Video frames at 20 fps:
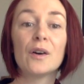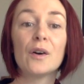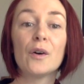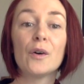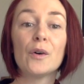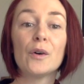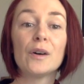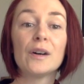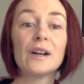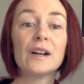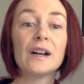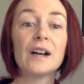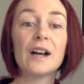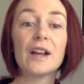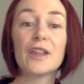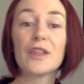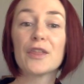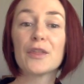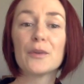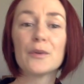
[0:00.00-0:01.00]
or a
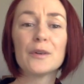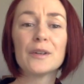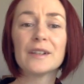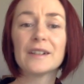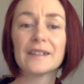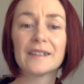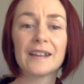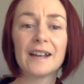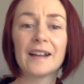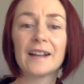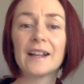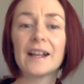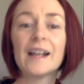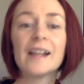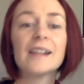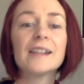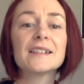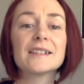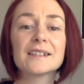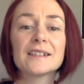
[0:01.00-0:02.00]
thought that
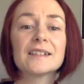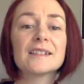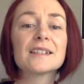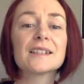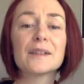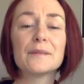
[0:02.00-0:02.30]
elicits